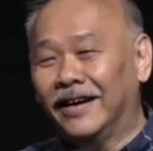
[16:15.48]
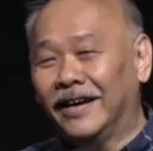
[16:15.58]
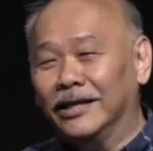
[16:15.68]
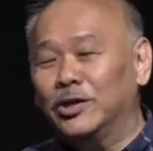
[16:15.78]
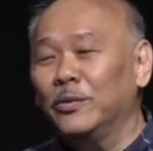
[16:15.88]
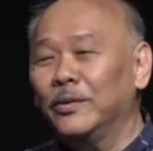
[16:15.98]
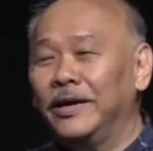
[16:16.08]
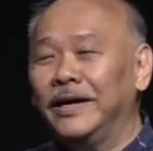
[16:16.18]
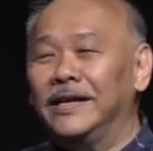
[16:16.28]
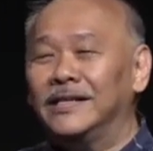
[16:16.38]
So
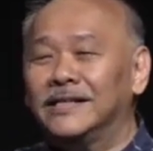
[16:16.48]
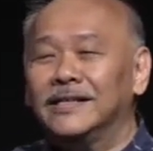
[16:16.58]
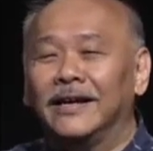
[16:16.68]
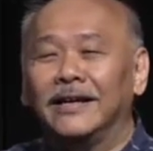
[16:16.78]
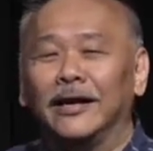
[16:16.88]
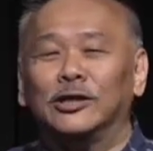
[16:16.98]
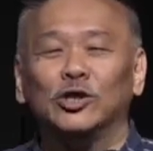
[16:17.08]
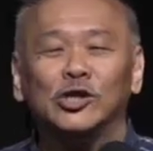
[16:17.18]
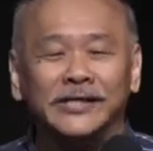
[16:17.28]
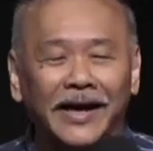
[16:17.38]
it is a
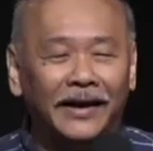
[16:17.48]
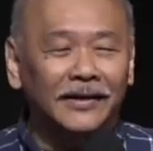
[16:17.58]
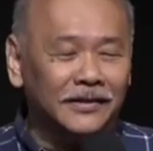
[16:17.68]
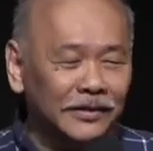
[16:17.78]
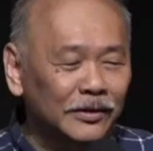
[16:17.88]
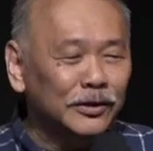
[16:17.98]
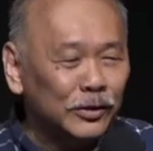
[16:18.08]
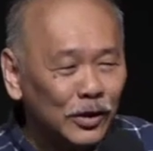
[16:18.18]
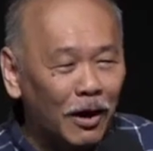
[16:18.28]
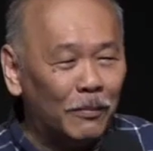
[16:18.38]
societal
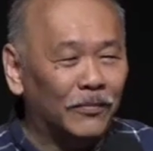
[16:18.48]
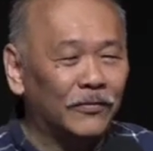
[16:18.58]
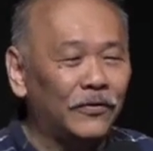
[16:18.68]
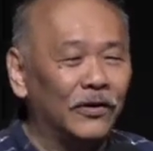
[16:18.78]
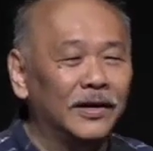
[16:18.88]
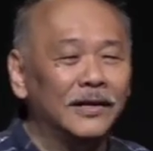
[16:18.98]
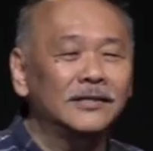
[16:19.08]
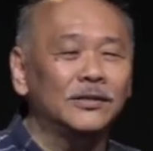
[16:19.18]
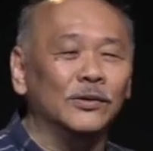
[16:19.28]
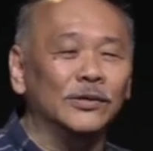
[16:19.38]
norm for us
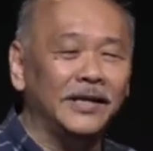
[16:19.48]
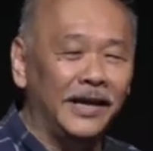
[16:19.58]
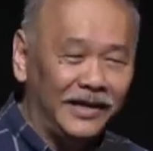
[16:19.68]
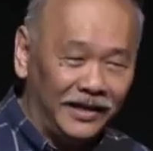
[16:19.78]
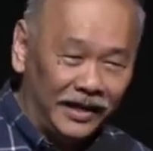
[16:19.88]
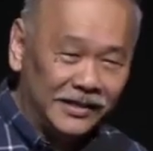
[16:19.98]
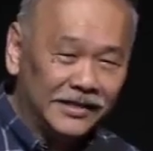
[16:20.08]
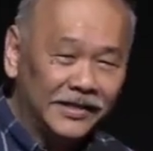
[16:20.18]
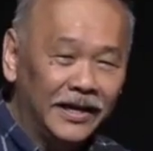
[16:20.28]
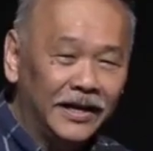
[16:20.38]
to say yes.
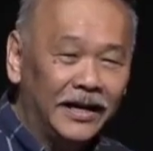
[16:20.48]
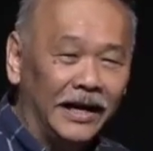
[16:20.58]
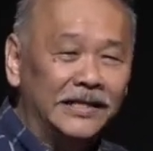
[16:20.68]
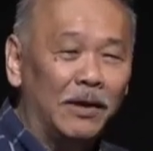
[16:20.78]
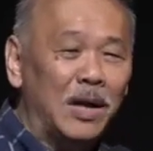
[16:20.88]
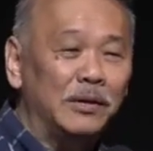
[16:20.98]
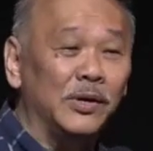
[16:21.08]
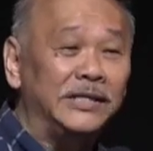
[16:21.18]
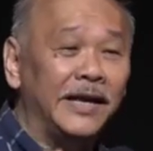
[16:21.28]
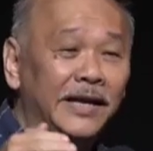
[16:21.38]
And sometimes we
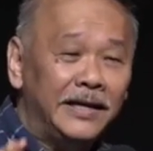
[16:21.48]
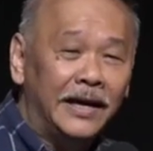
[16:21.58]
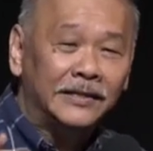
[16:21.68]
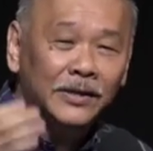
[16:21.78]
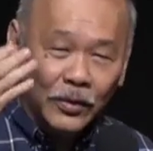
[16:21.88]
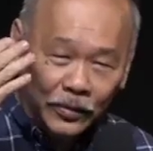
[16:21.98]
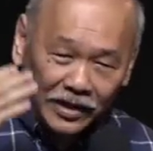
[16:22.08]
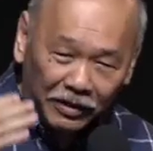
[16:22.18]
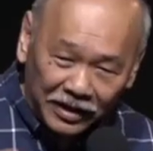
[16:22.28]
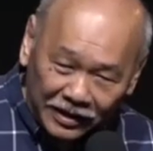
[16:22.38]
say yes
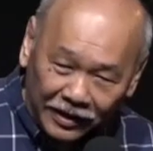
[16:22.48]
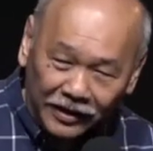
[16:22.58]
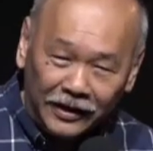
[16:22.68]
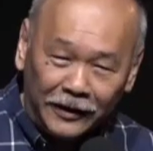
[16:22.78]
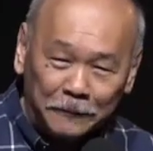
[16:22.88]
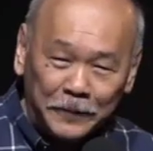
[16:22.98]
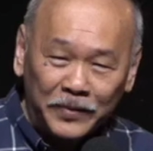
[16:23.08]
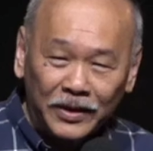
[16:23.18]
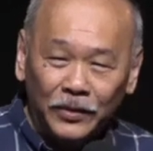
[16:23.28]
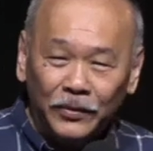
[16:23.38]
without thinking.
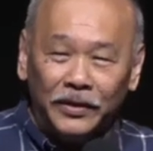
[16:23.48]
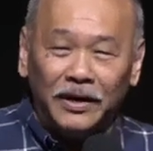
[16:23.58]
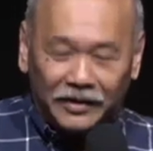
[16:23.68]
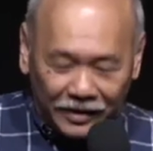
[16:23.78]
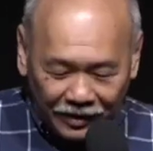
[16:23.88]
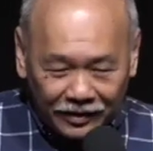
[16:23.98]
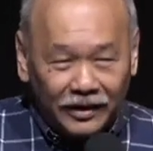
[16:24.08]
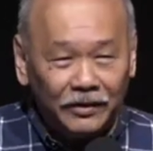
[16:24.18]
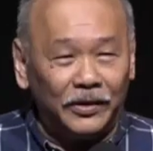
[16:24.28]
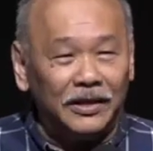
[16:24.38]
Without
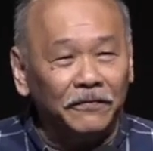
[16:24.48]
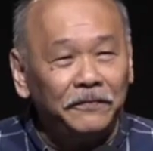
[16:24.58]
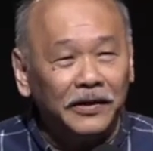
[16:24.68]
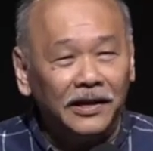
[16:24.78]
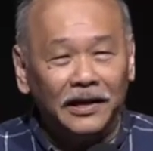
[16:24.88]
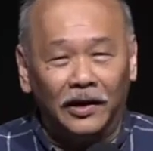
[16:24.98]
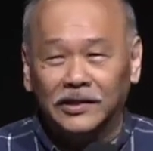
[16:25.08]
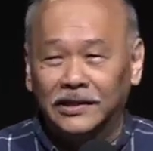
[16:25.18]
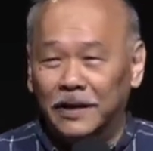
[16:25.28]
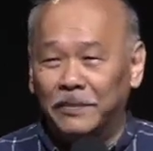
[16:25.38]
thinking, without filling our
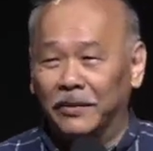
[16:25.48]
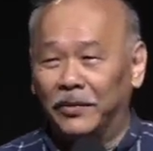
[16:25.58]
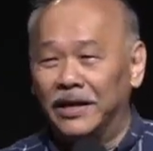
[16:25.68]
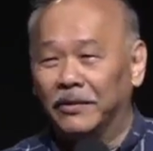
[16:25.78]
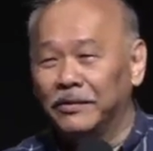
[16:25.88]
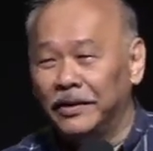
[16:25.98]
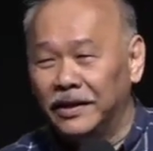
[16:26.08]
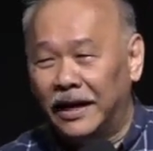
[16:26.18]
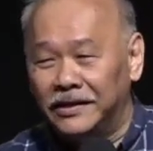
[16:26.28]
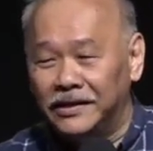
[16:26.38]
stomach, without
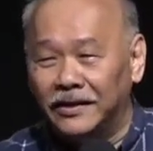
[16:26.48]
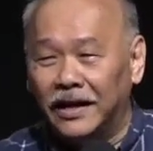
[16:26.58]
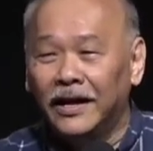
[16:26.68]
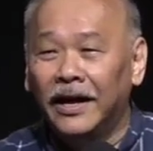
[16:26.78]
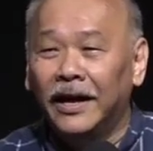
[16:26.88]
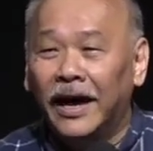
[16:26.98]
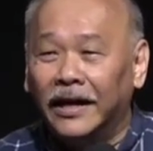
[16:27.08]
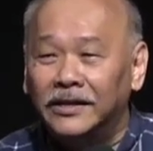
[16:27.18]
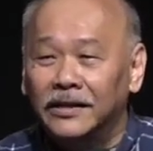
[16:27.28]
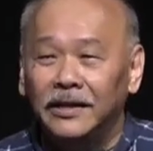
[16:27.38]
realizing that
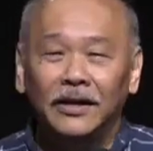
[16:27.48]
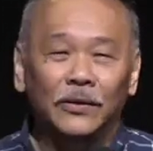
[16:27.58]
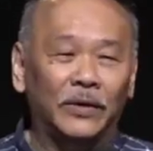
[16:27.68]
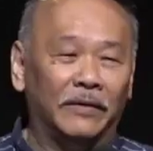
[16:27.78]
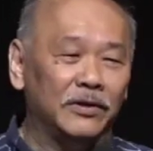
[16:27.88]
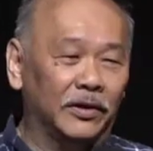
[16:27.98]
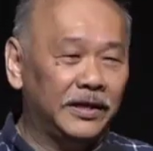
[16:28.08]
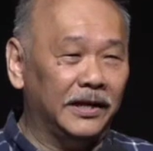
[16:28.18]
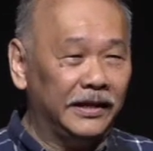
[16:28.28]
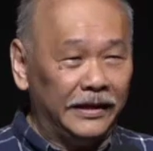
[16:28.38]
actually we have not
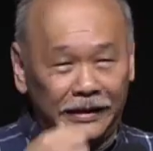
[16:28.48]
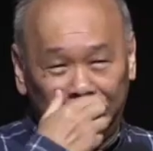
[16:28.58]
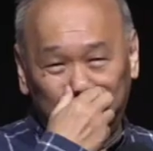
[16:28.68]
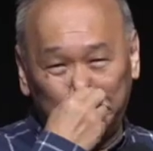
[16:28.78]
yet eaten.